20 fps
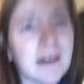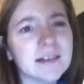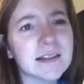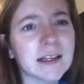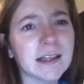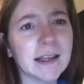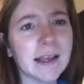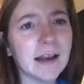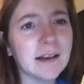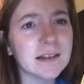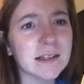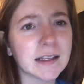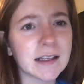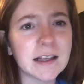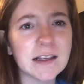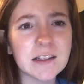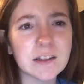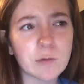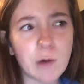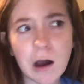I was like, yeah. I was like,
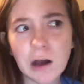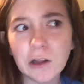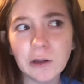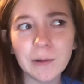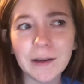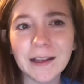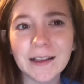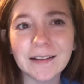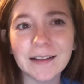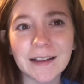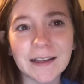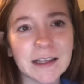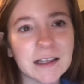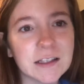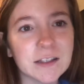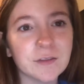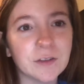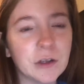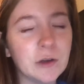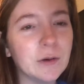he's swallowing like
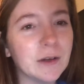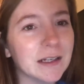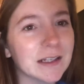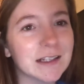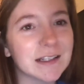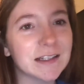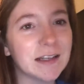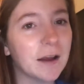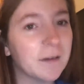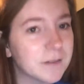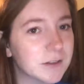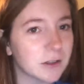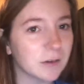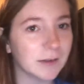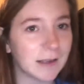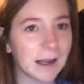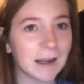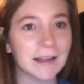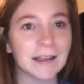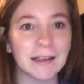his fluid and stuff, so
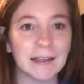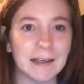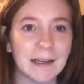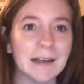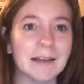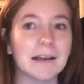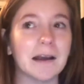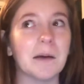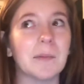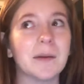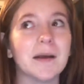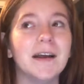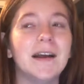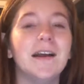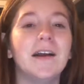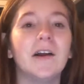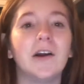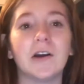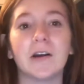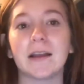yeah, he can hiccup.
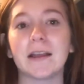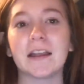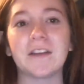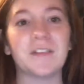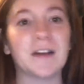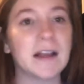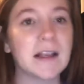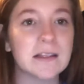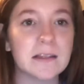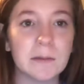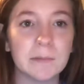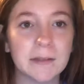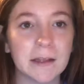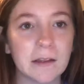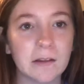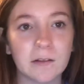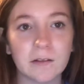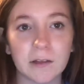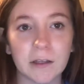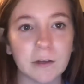Or like if I eat
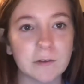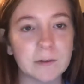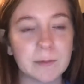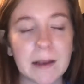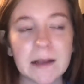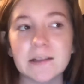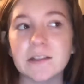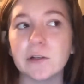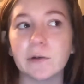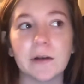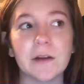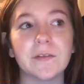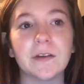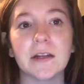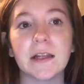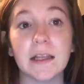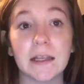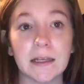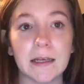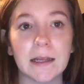something, you know, spicy or whatever,
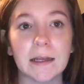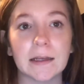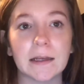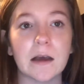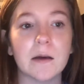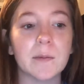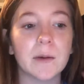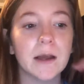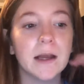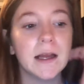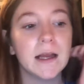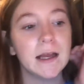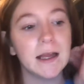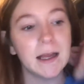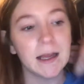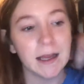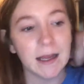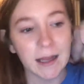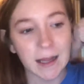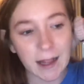he can hiccup.
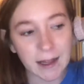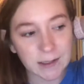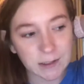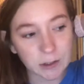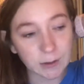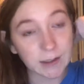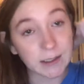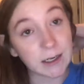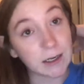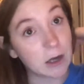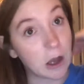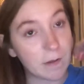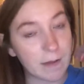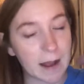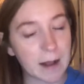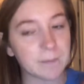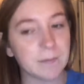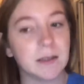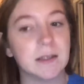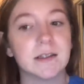And so he didn't know
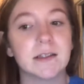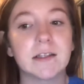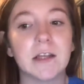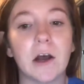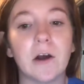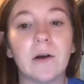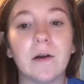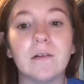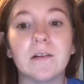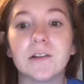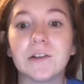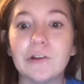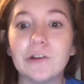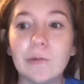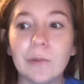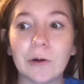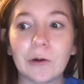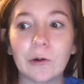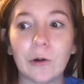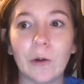that. And so it was
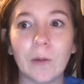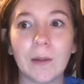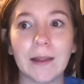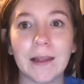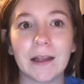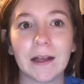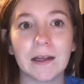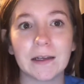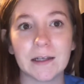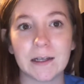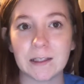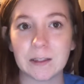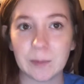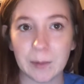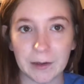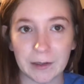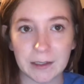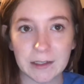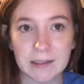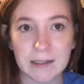super cool that he got to
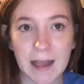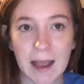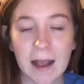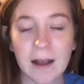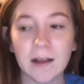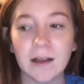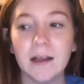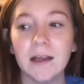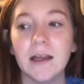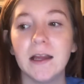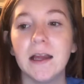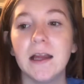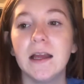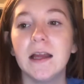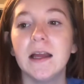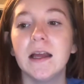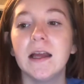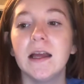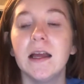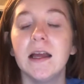experience that.
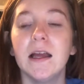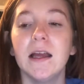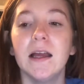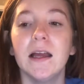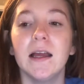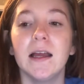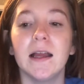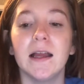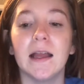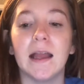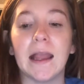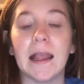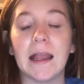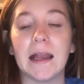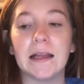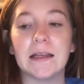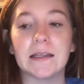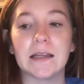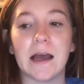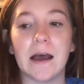
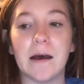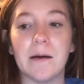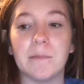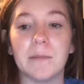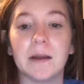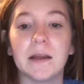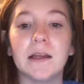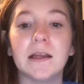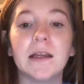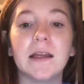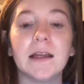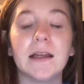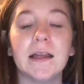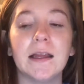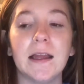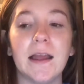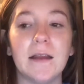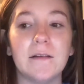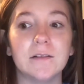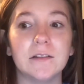And
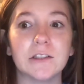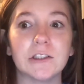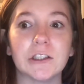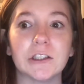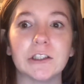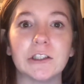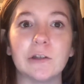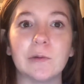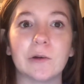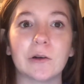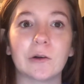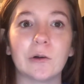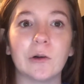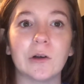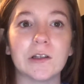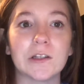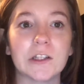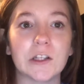it was just super cool.